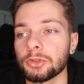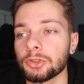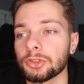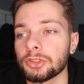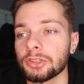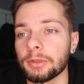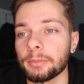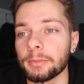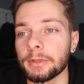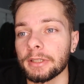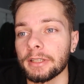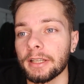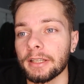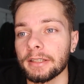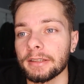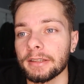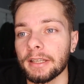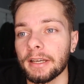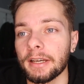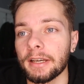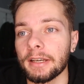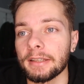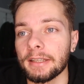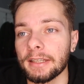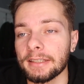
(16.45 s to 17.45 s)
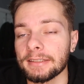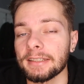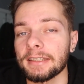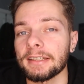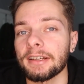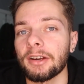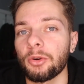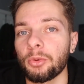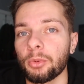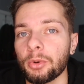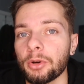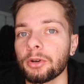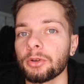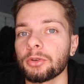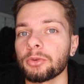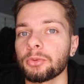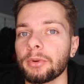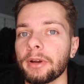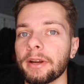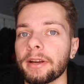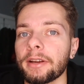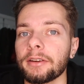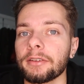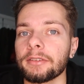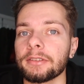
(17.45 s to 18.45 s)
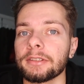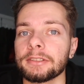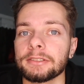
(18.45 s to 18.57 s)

or something like that. That's like a world record.